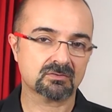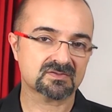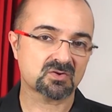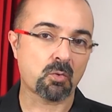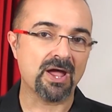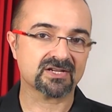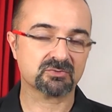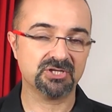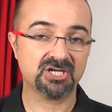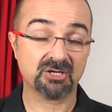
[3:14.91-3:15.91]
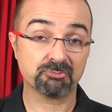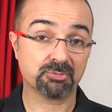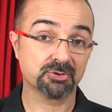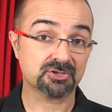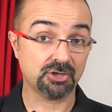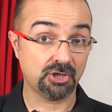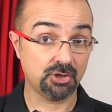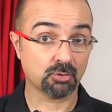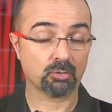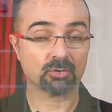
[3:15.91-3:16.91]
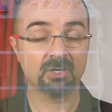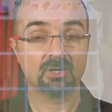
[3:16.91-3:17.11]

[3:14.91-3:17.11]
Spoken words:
squares where you can put your